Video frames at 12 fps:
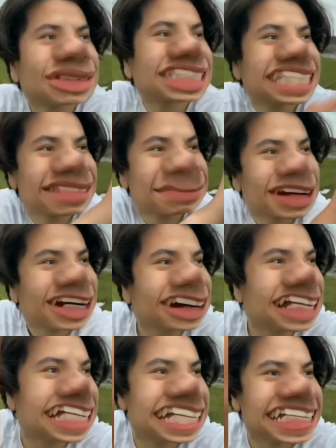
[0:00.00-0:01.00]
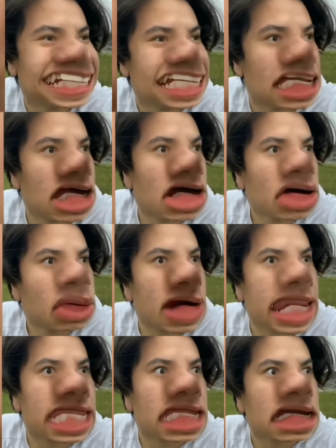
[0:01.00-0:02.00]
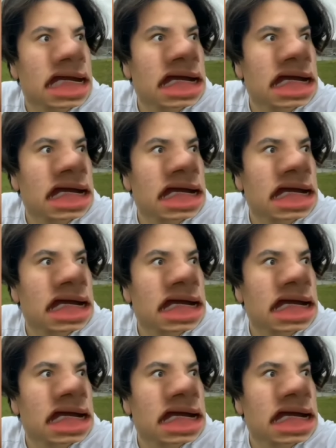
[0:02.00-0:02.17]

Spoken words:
What's up, bro? Wait.